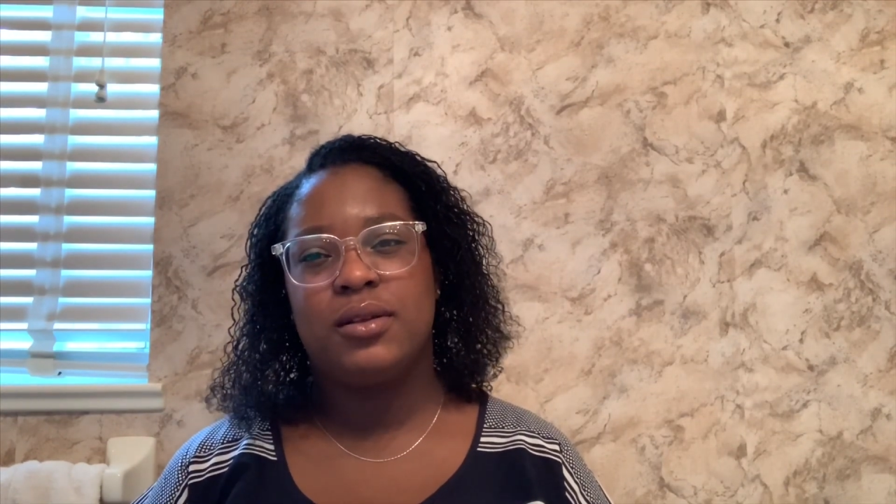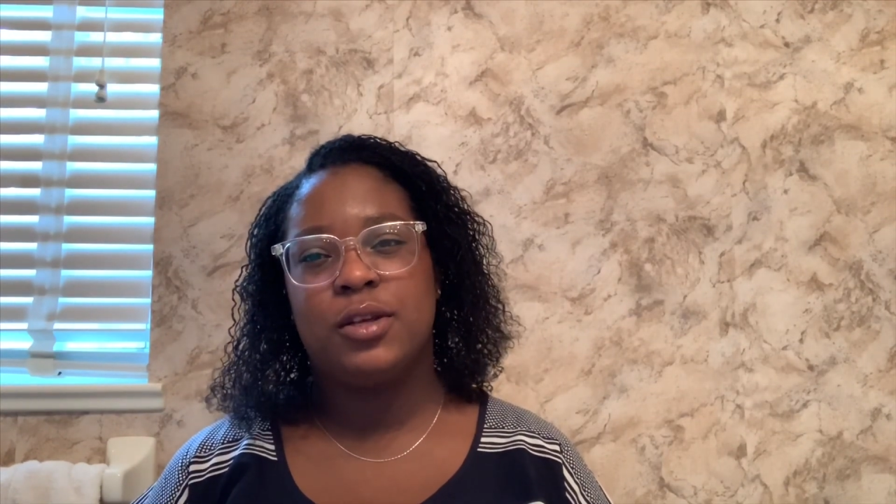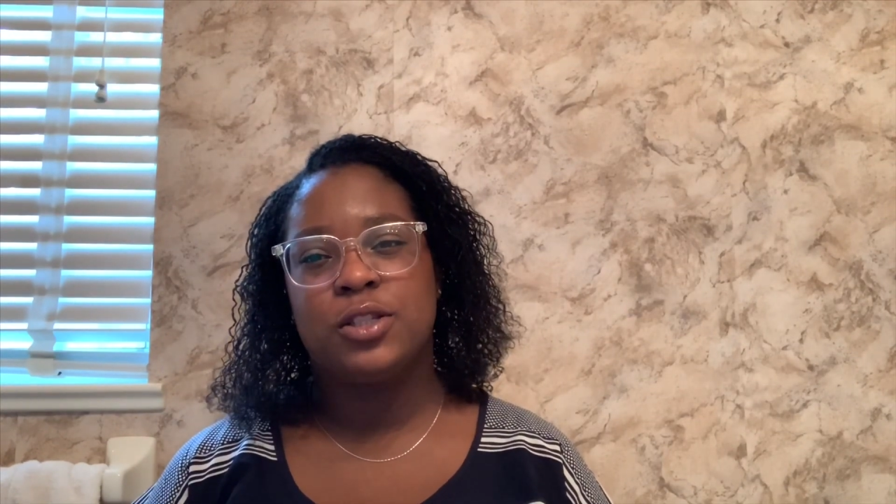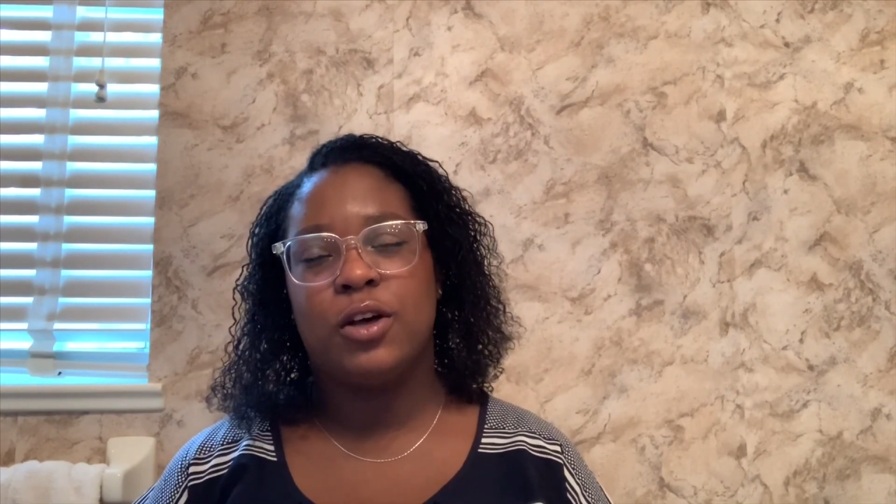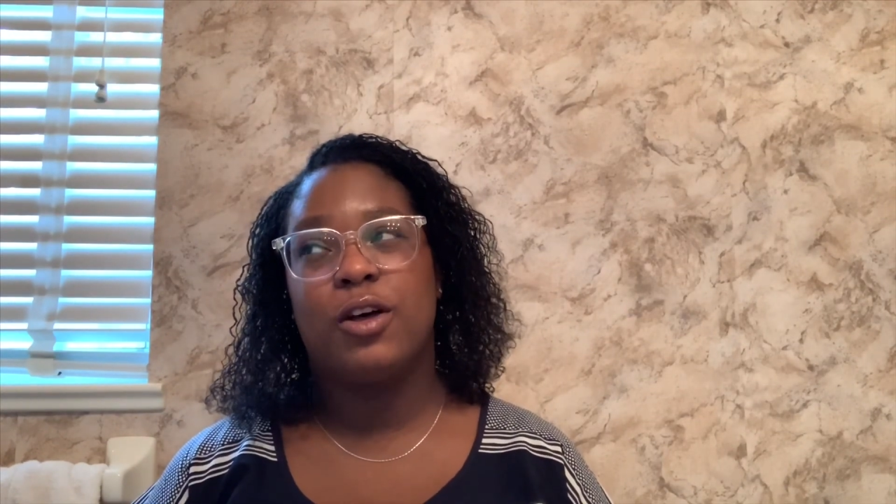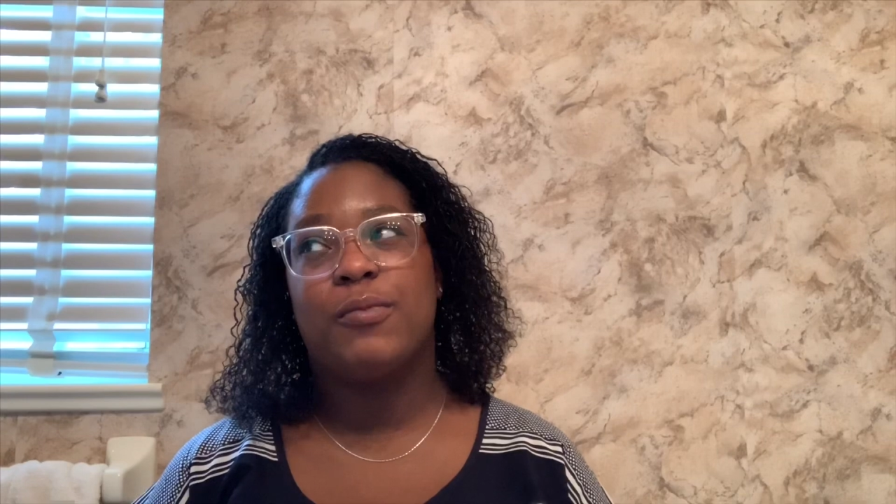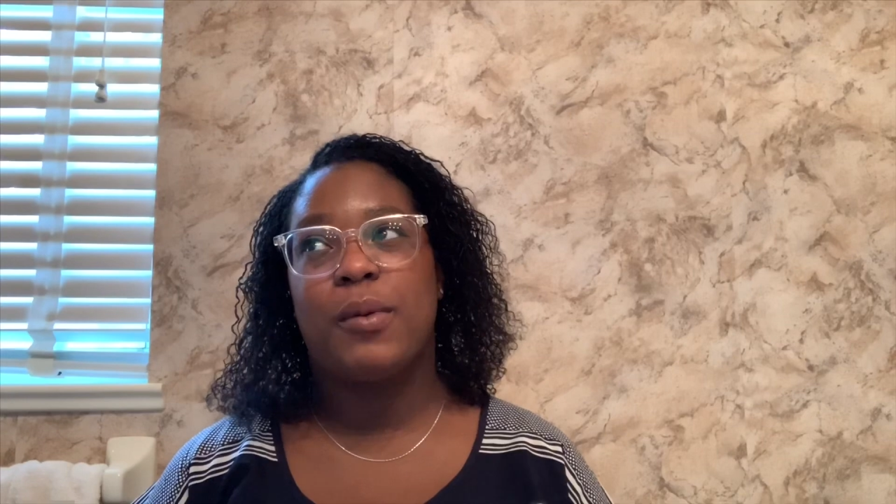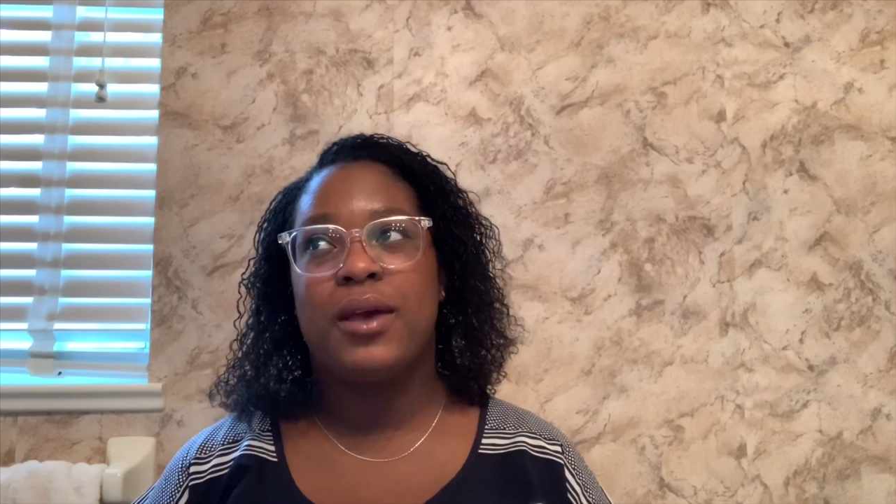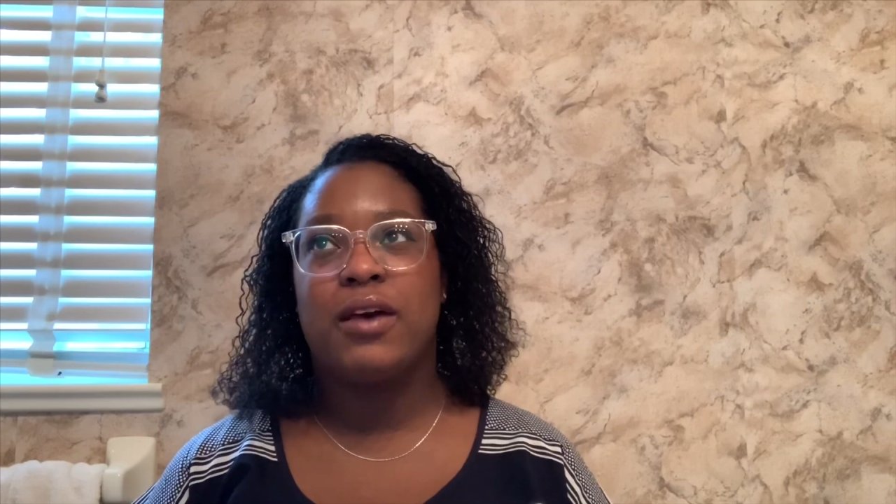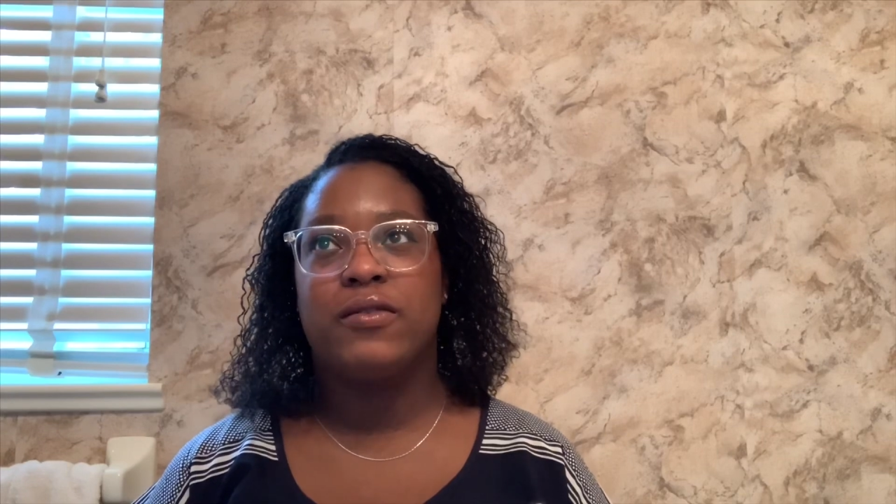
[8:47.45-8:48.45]
So I'll
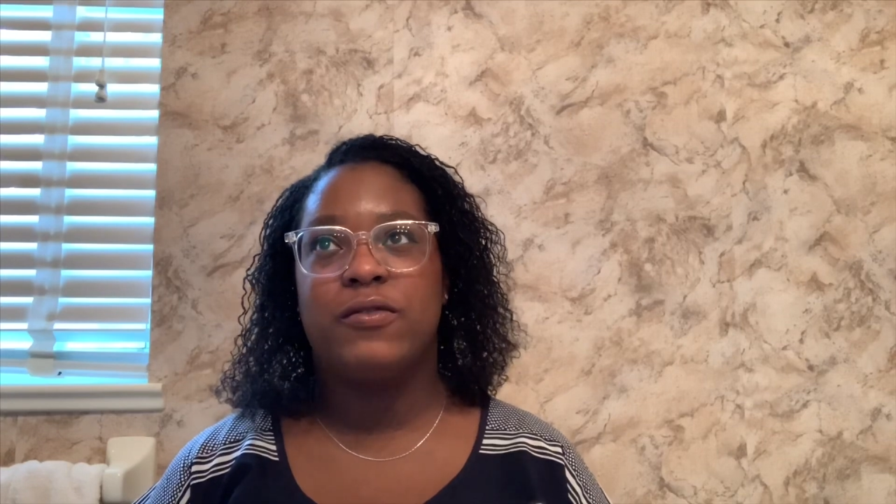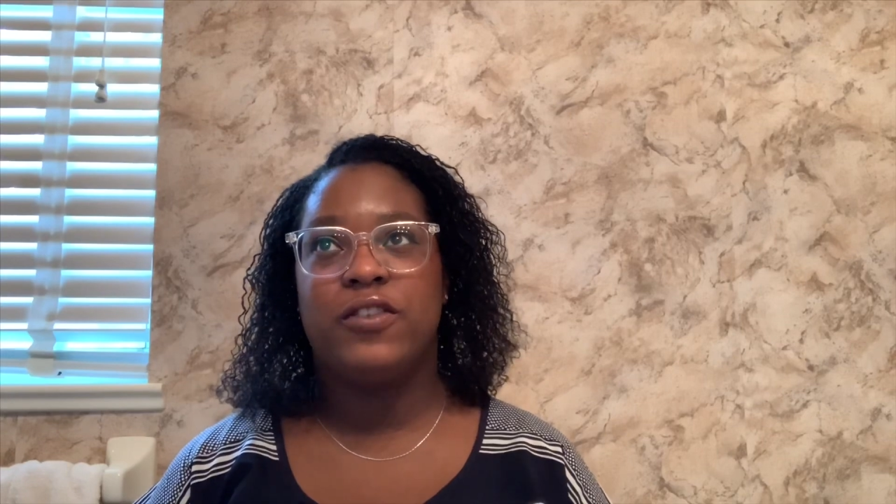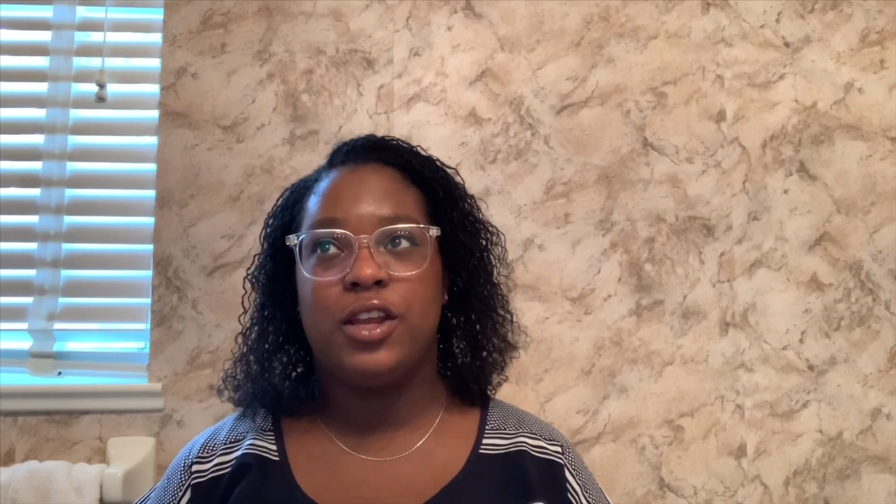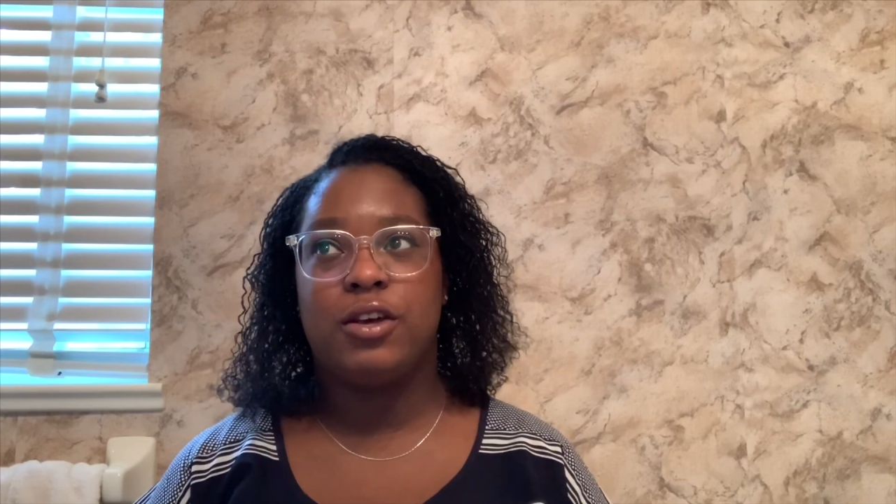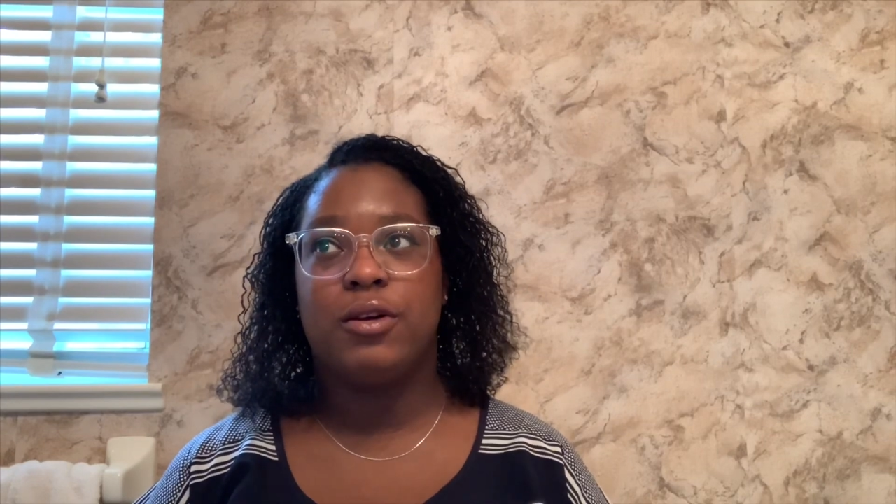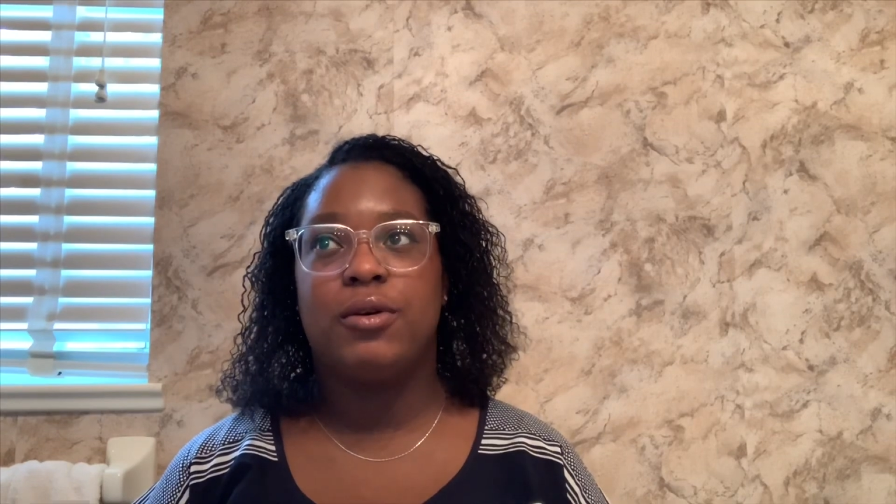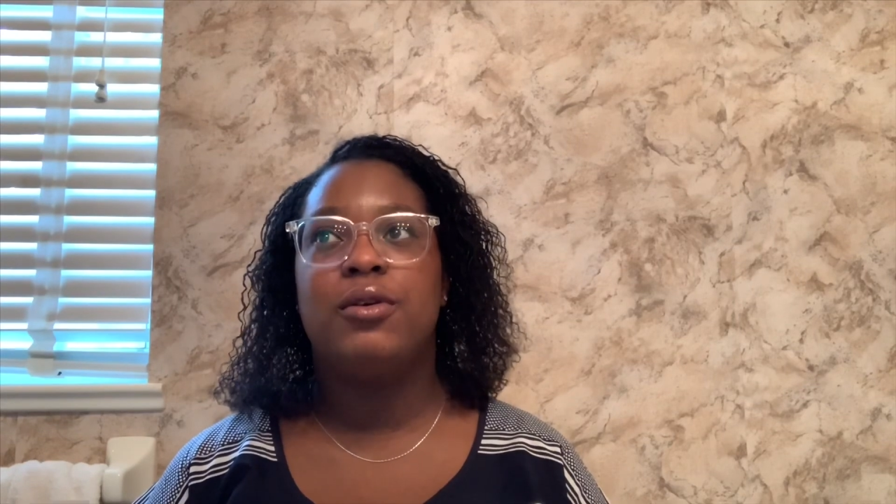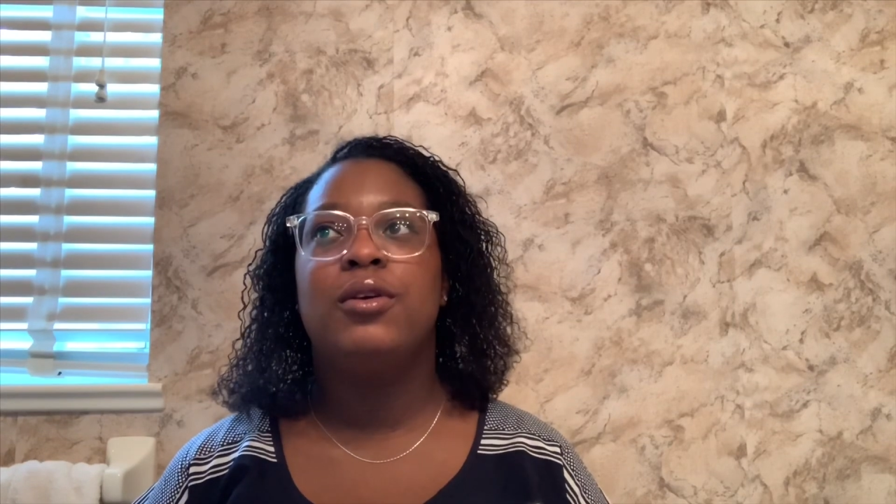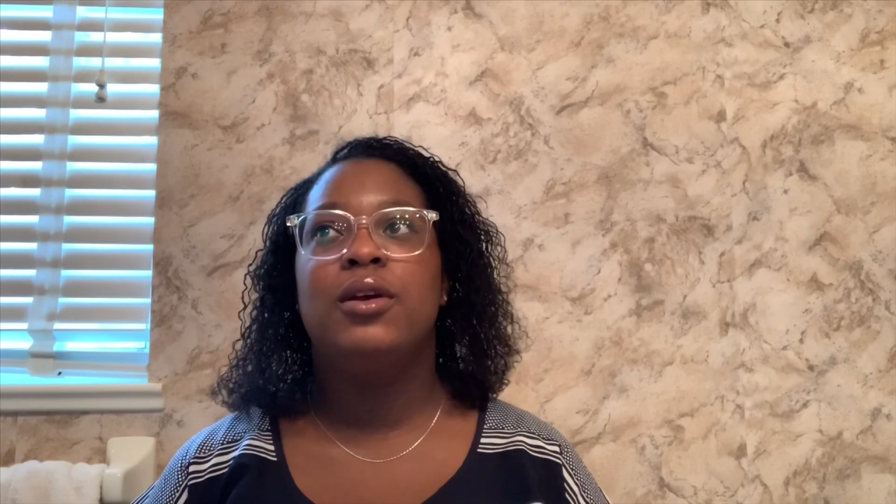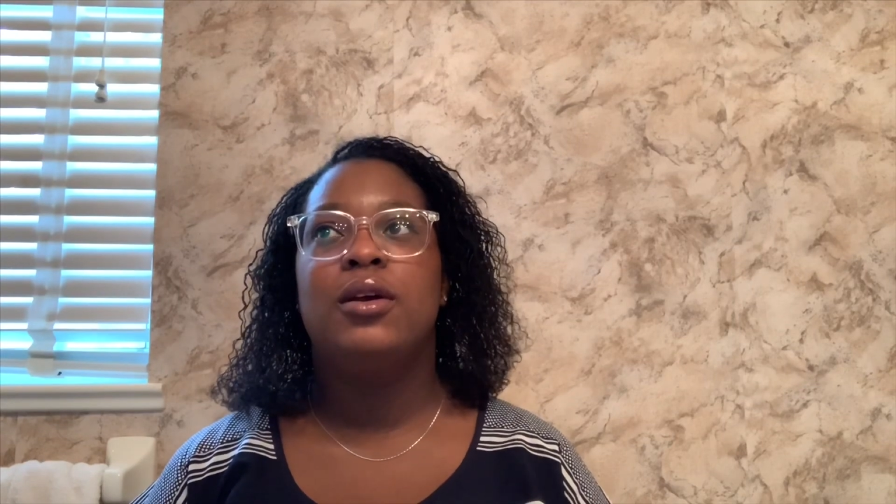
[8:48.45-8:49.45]
probably have a video